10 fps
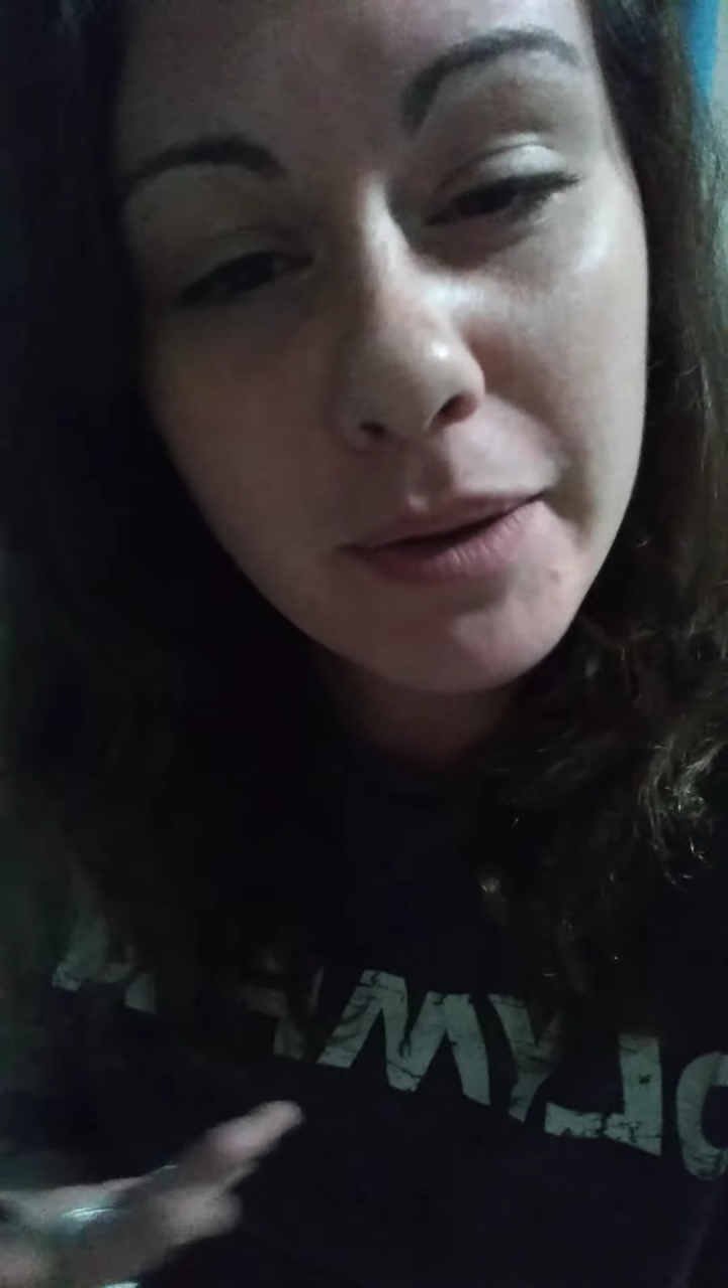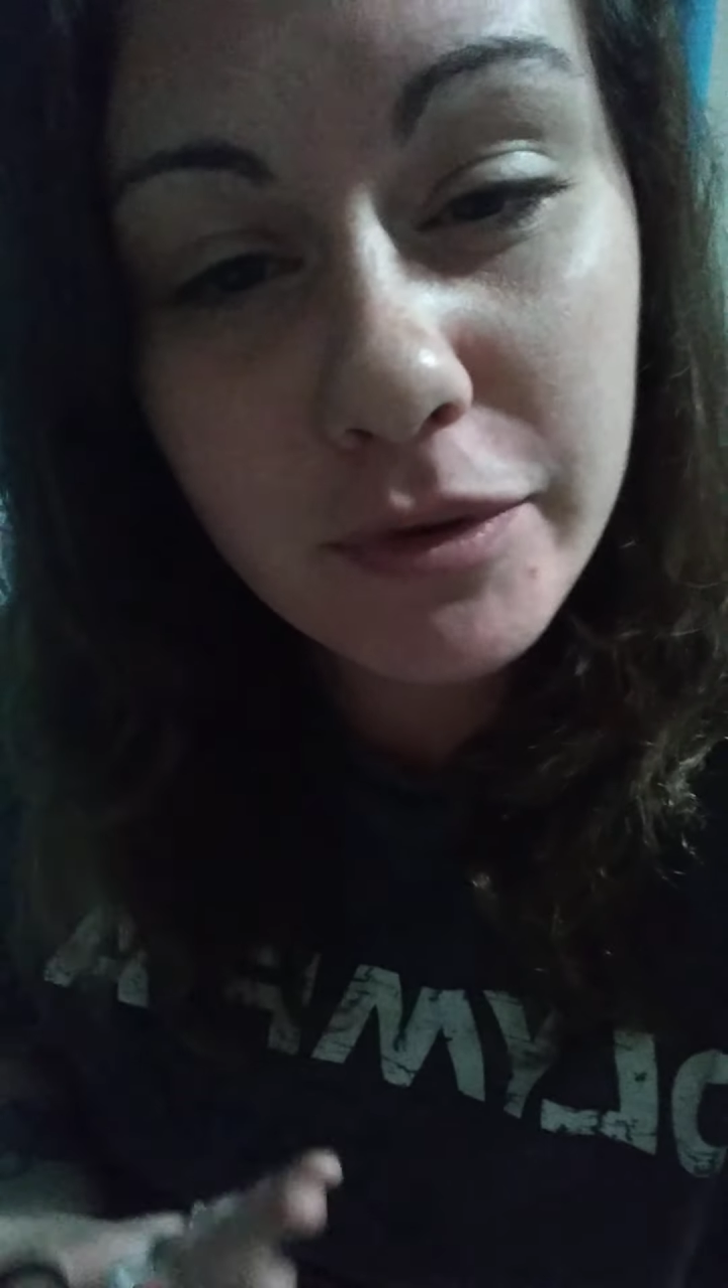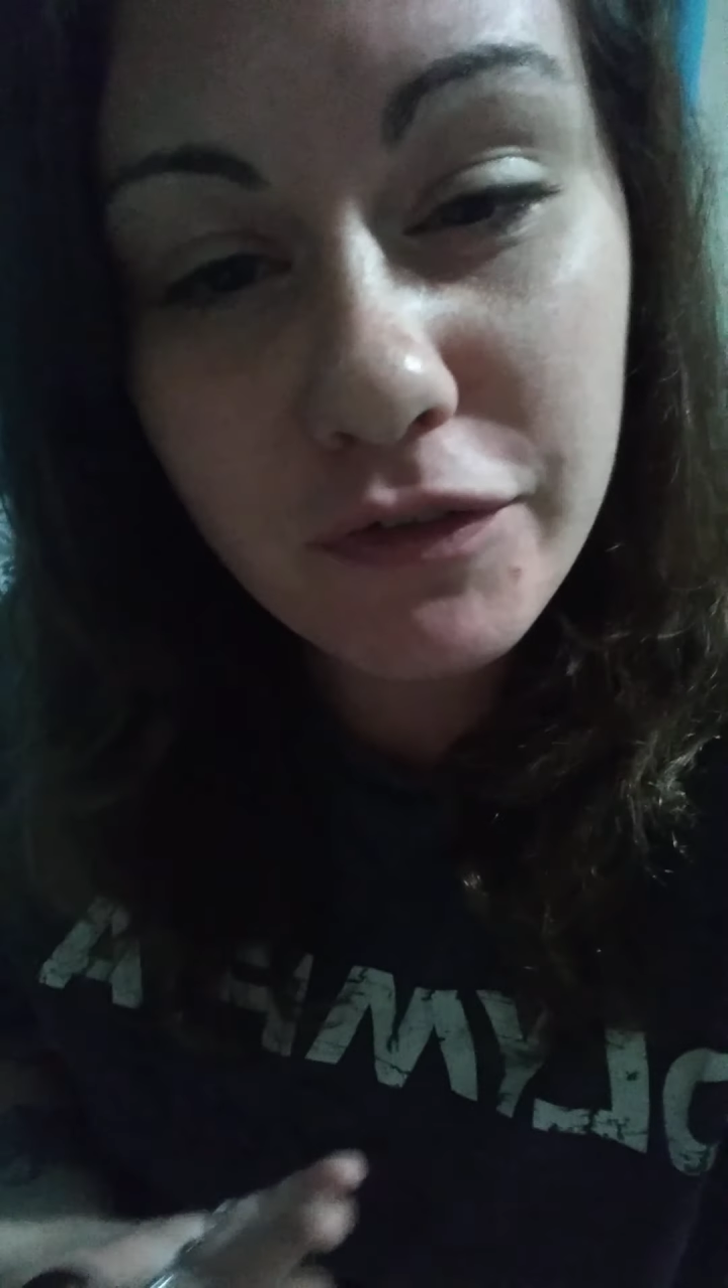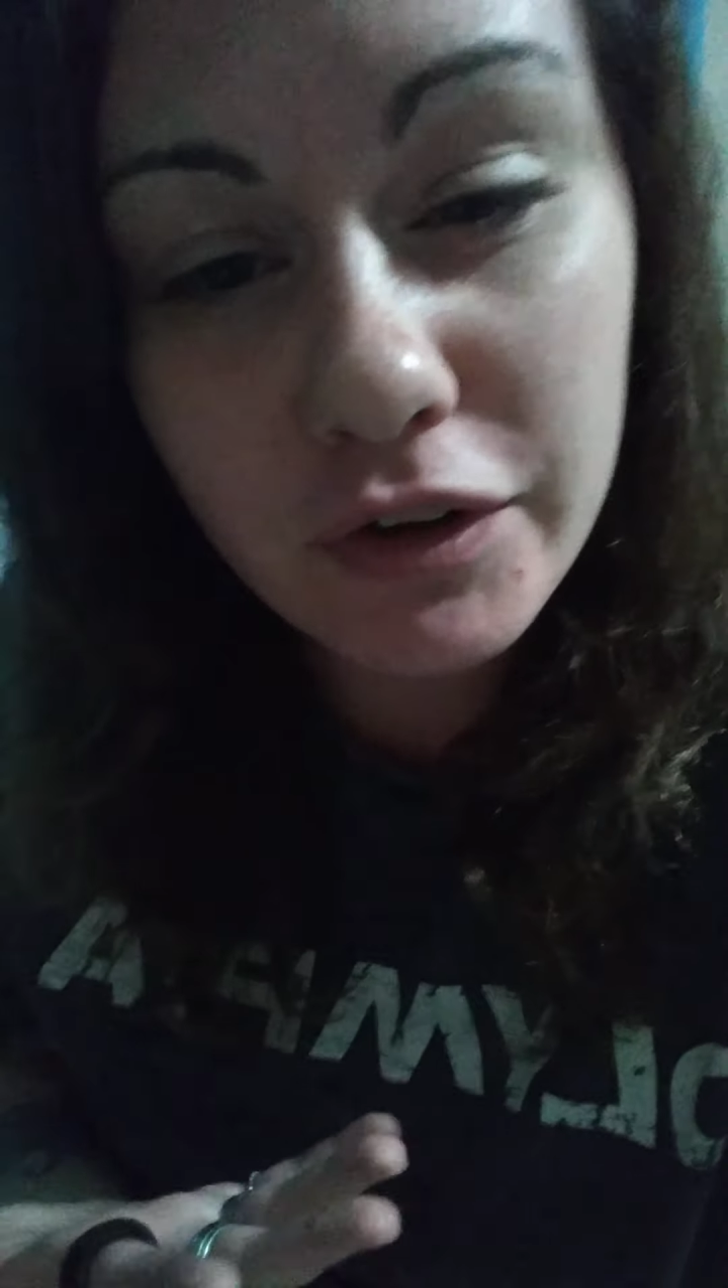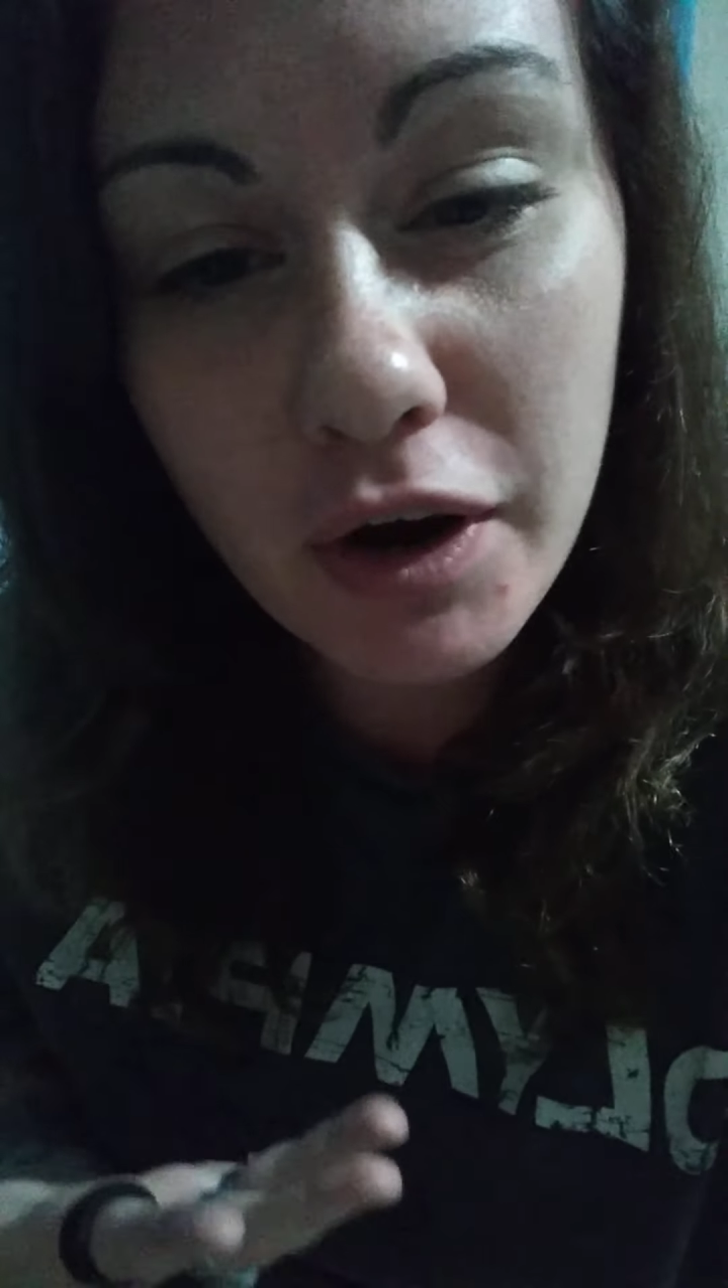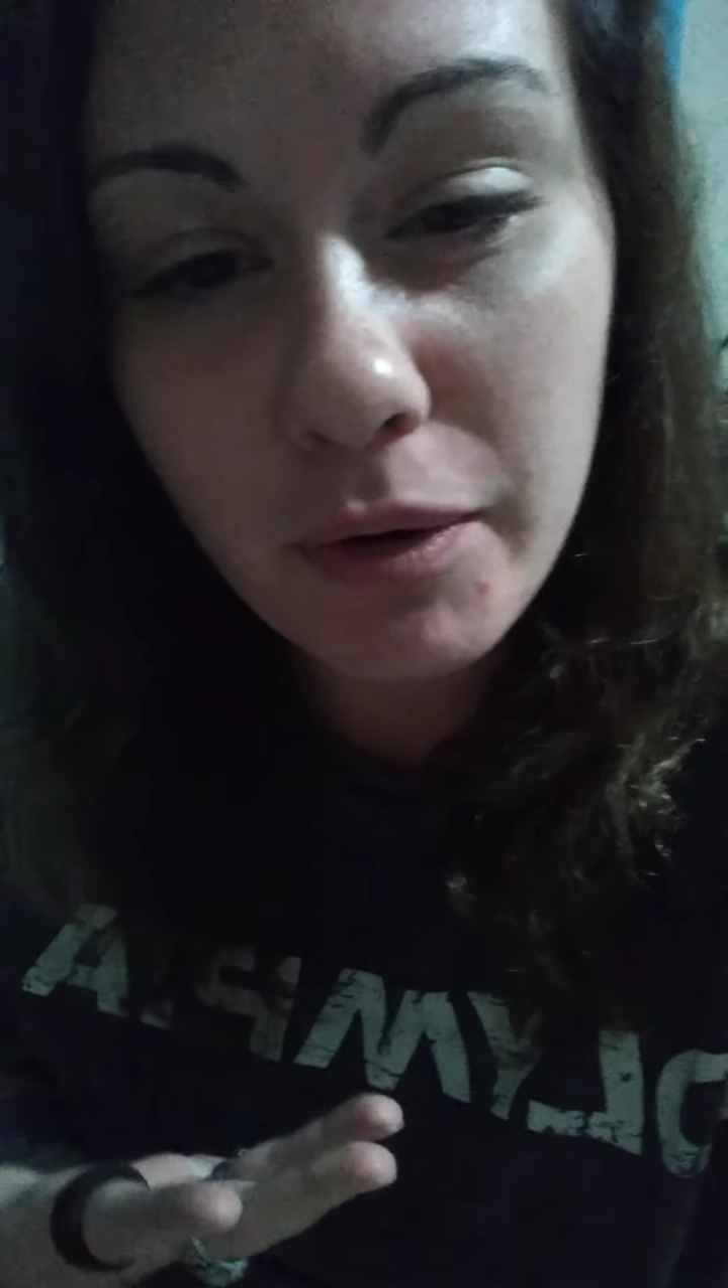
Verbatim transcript: able to figure out